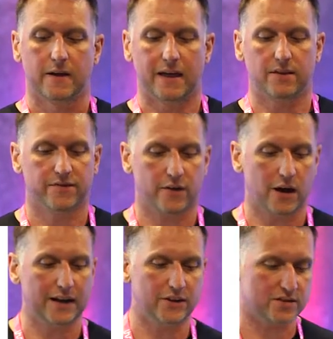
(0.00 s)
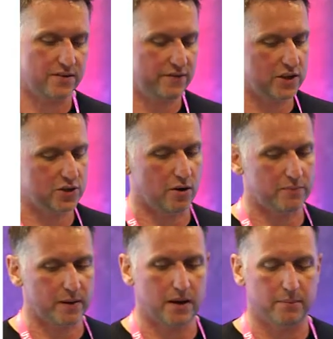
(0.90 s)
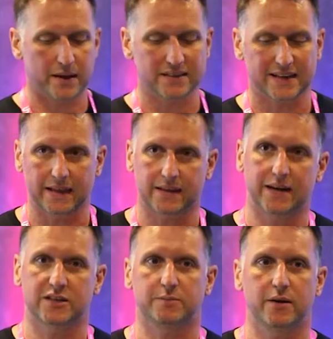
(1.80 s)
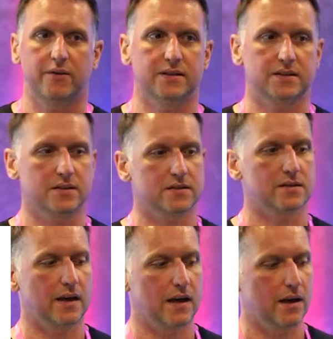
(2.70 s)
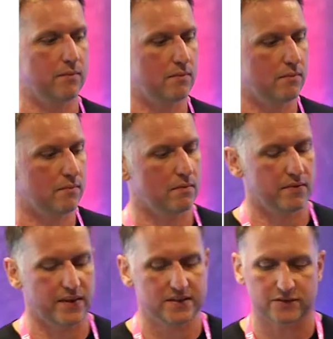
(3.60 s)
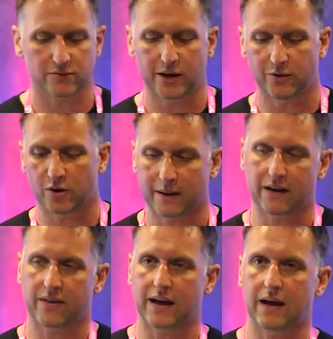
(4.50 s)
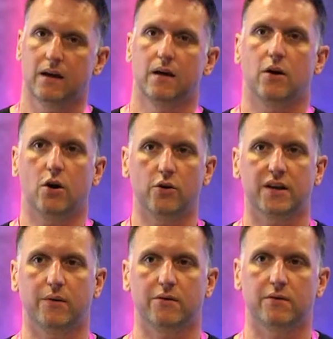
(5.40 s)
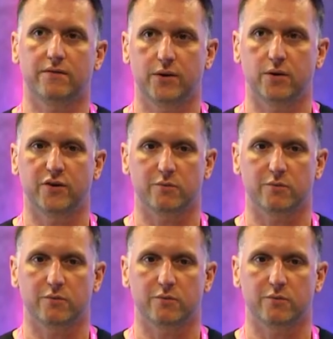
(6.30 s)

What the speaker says: And then finally, just to finish off, better candidate experience. And this is really all about that ongoing review of your